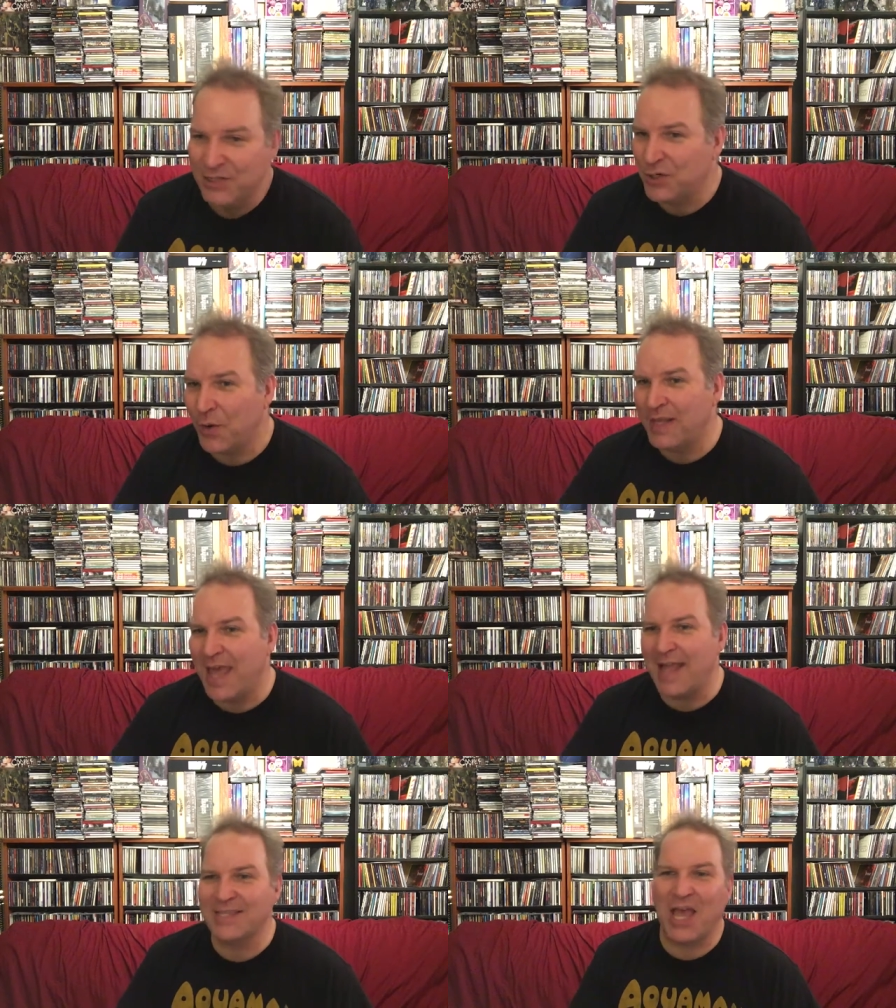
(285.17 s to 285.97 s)
During
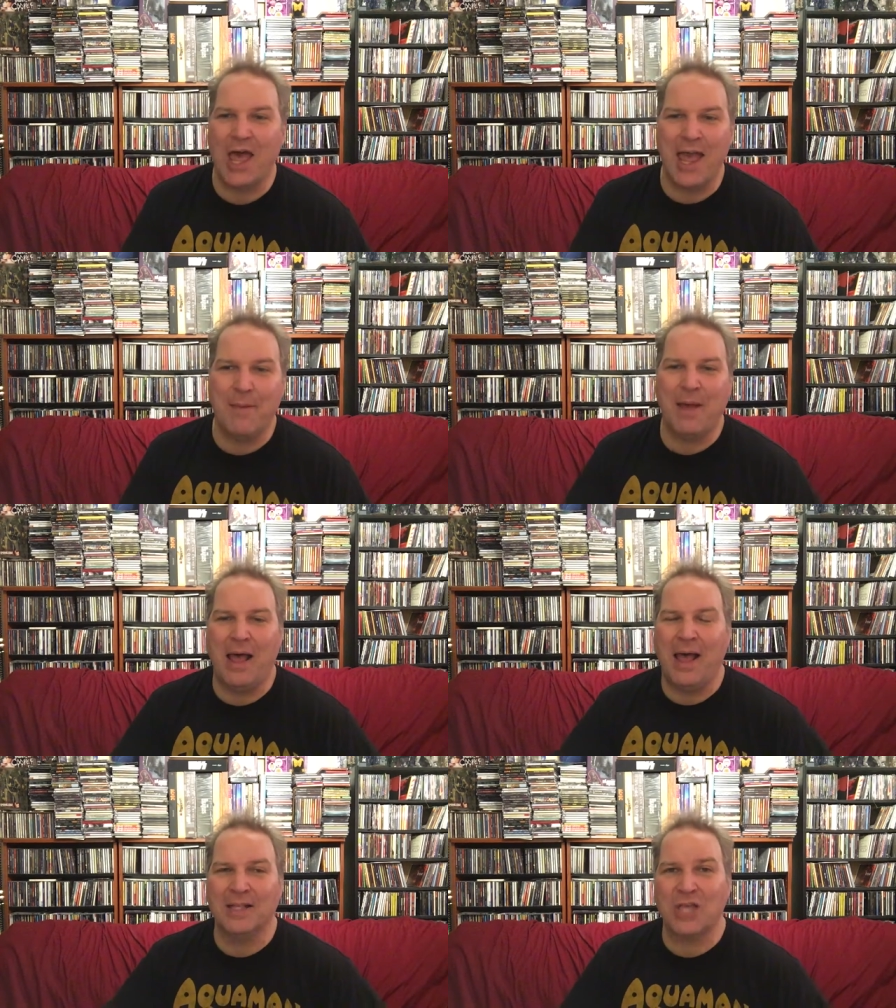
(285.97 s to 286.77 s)
that time,
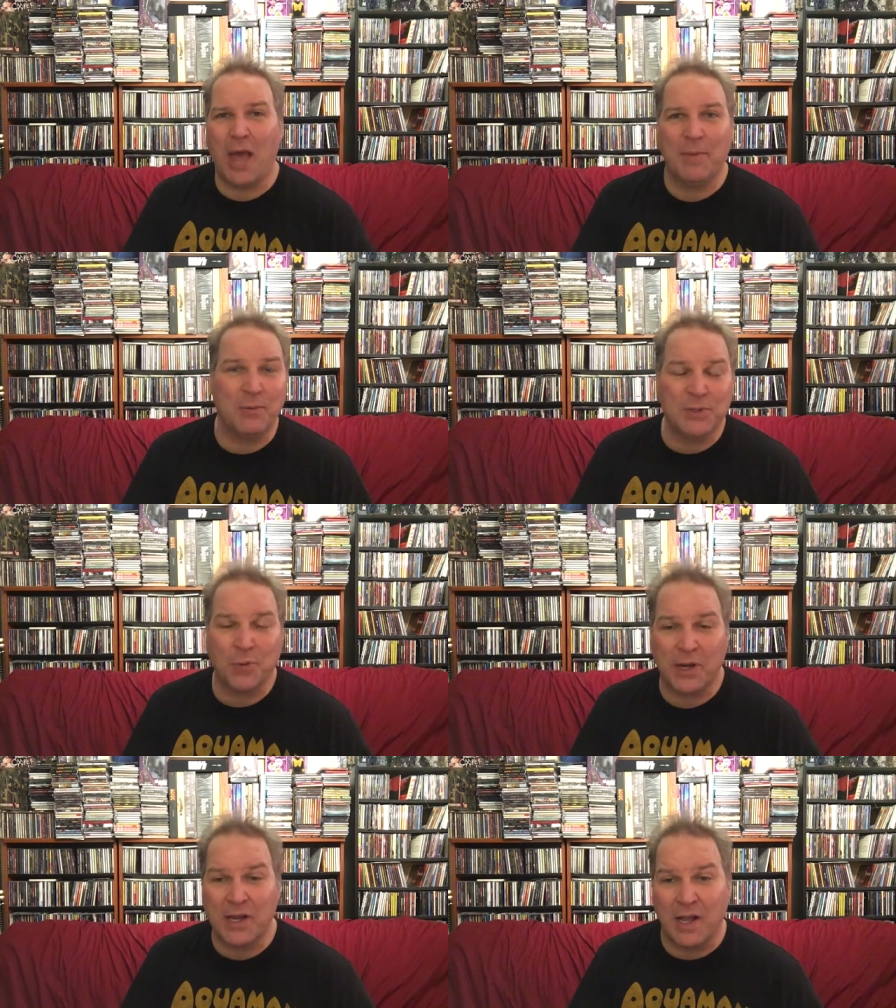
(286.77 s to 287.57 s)
uh, Tommy was
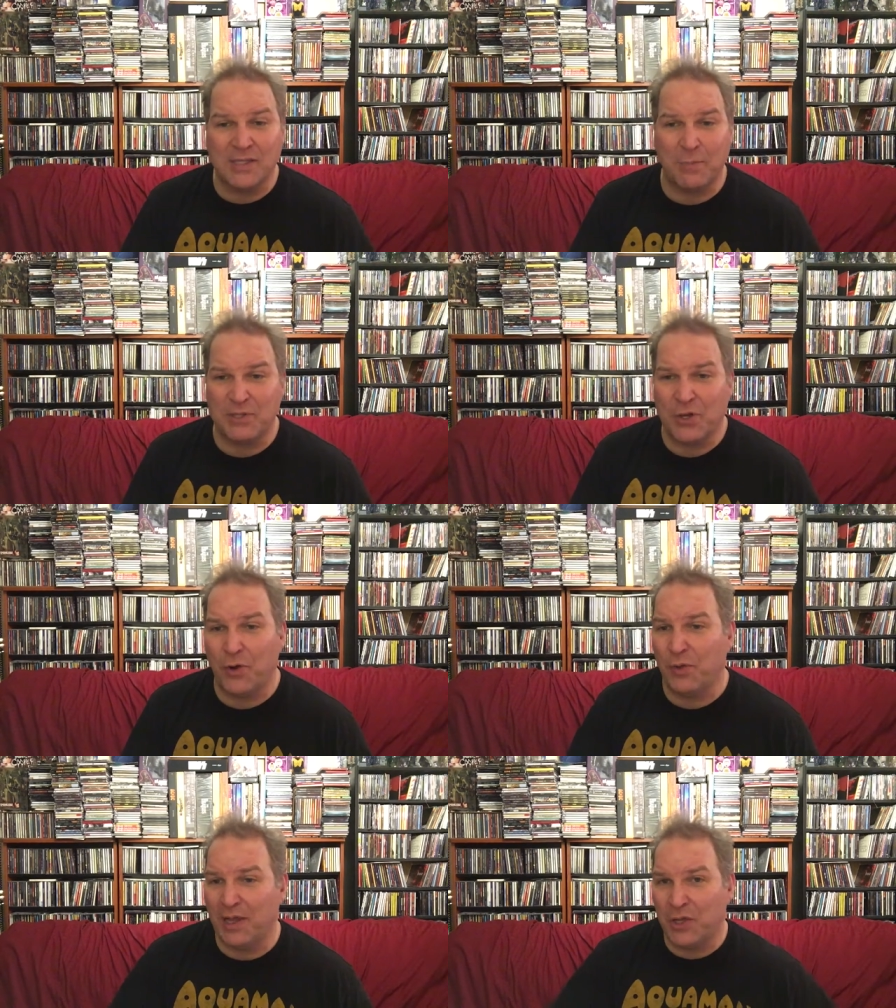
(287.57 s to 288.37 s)
working on some
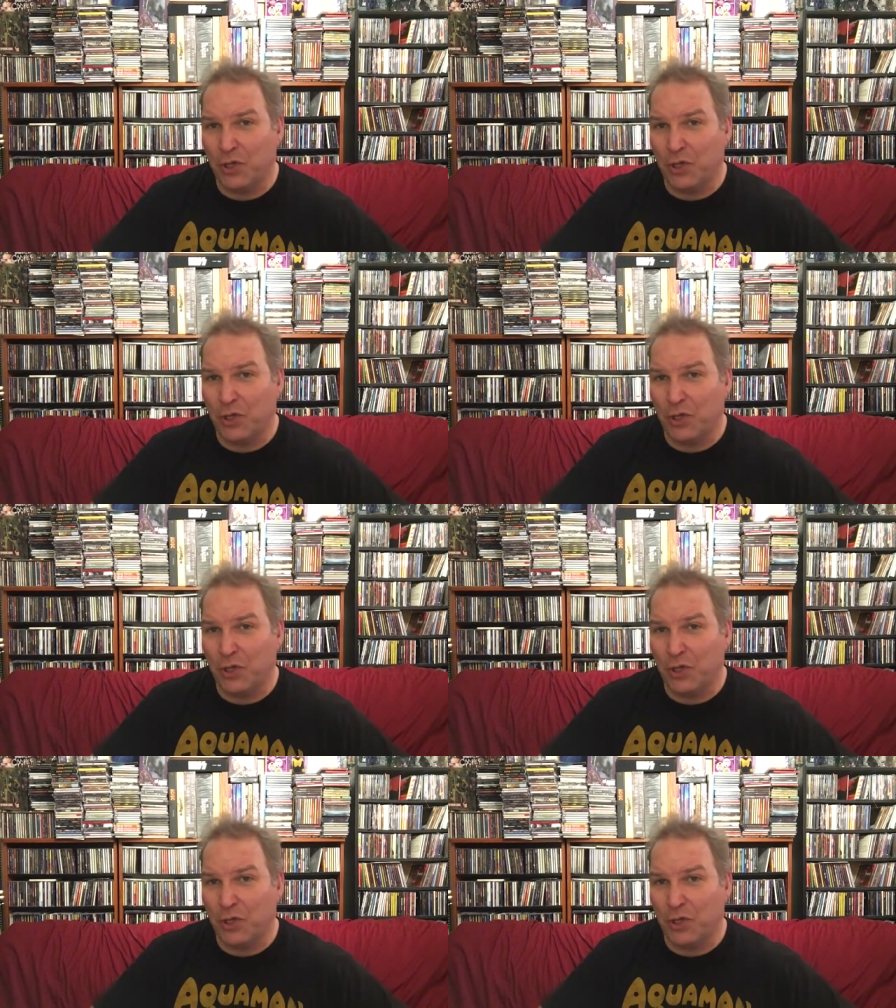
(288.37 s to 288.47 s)
material that